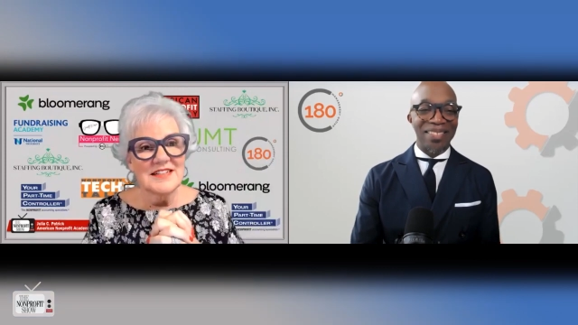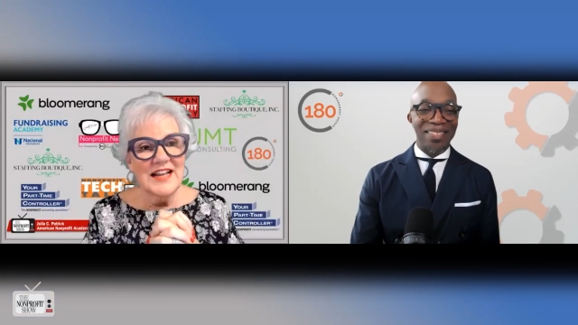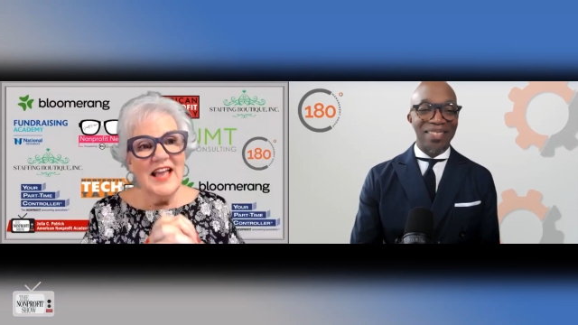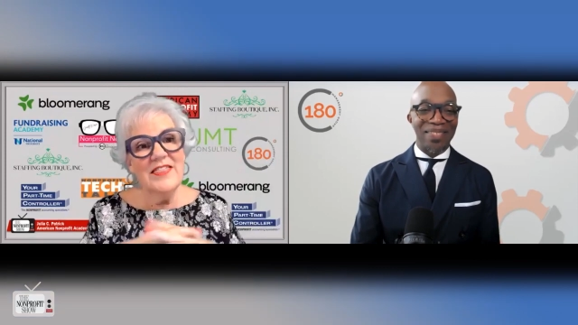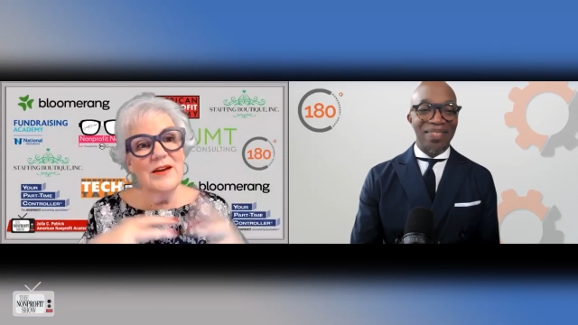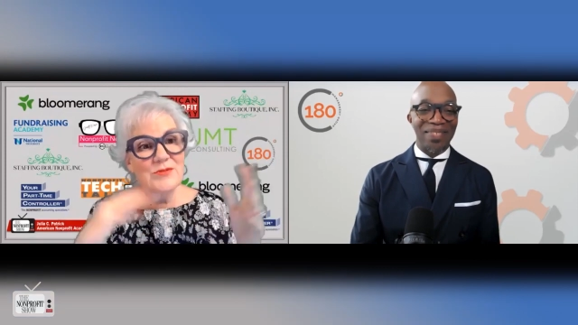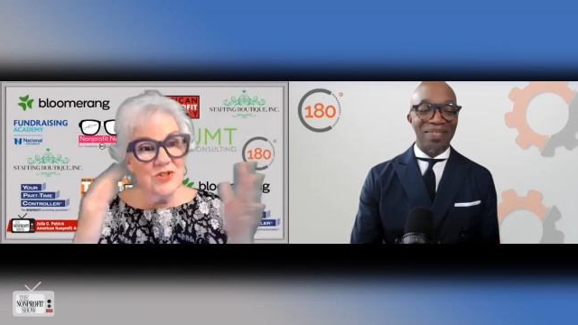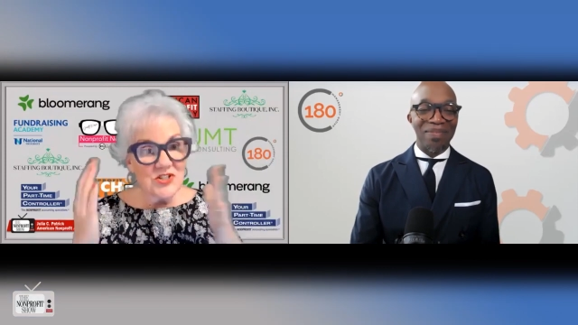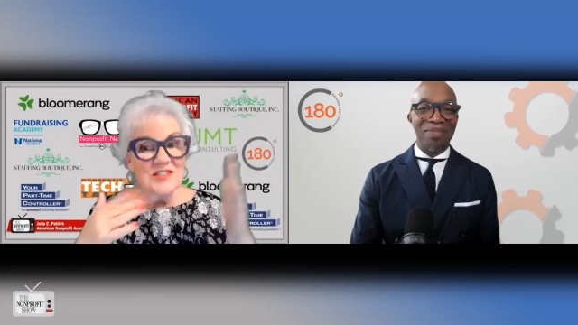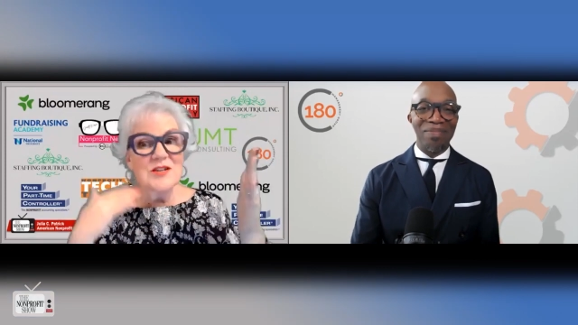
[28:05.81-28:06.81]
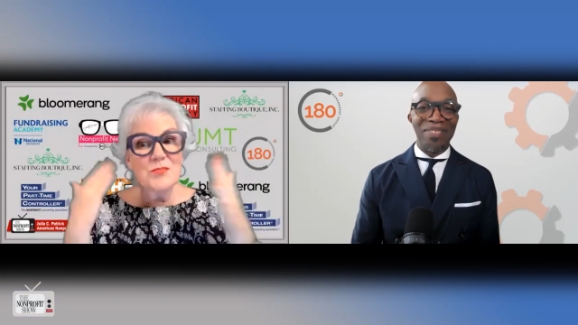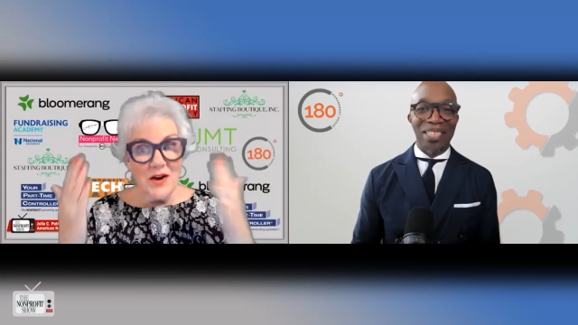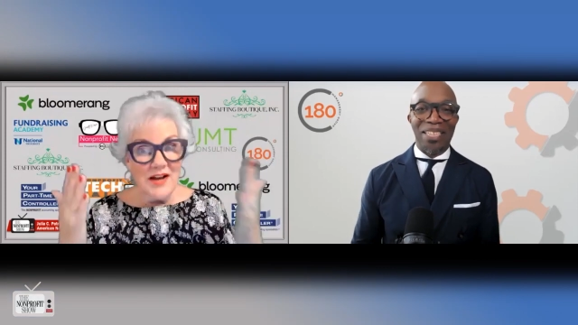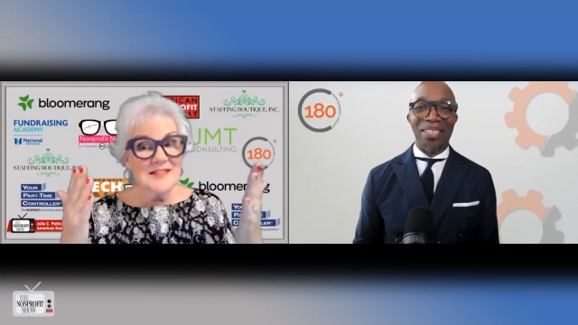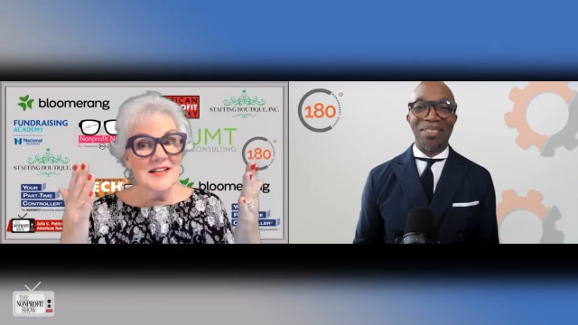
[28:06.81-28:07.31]
Speaker 1: and they were just still
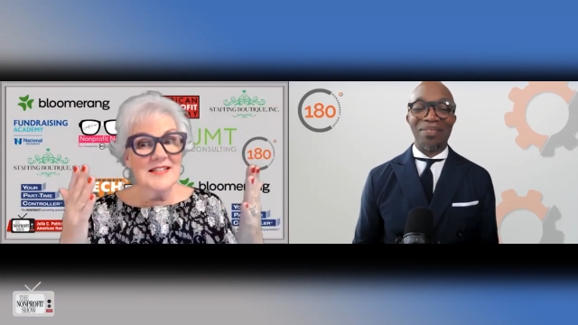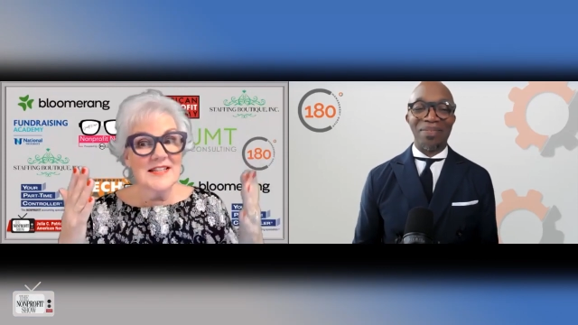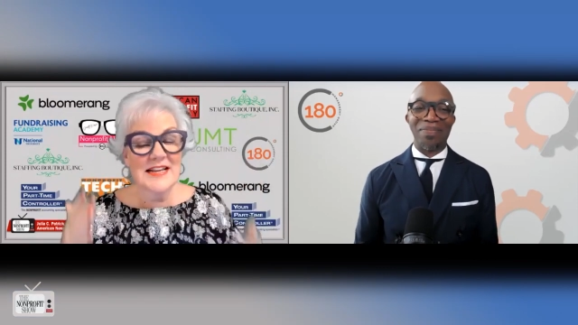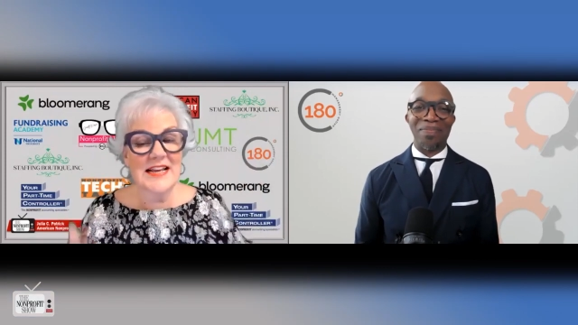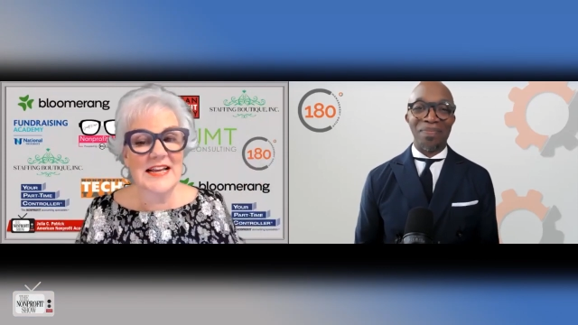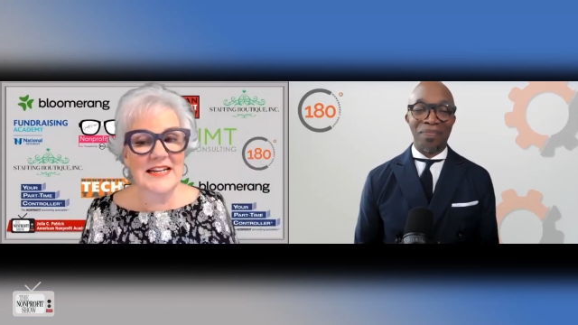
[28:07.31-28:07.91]
processing it.